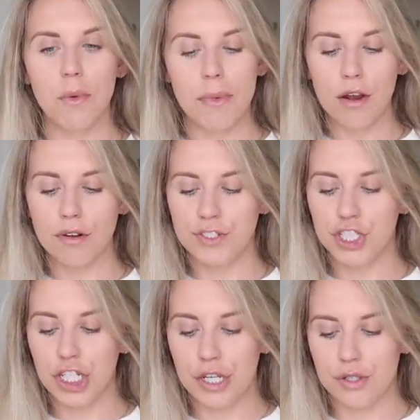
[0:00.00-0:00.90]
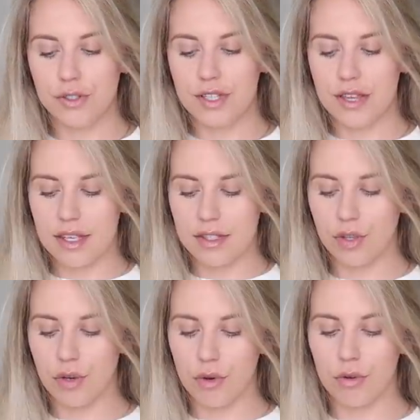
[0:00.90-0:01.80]
one pair of shoes in this
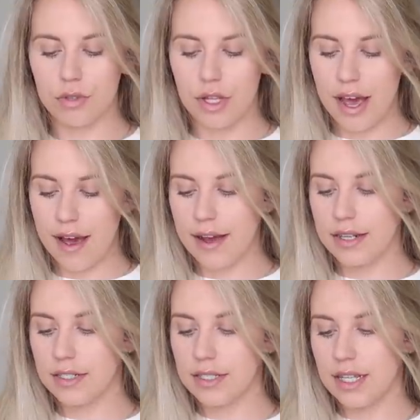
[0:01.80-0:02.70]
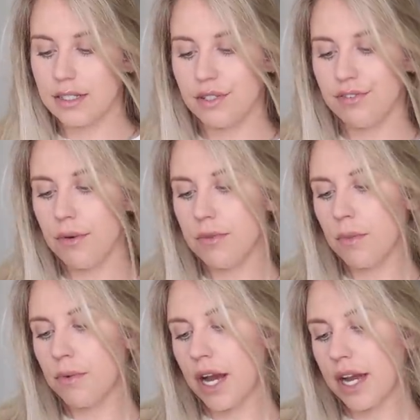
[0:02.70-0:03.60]
haul and it's from the
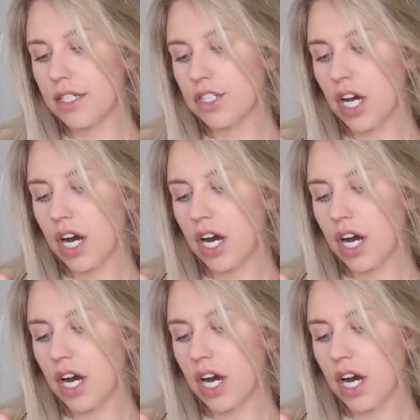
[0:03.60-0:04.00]
brand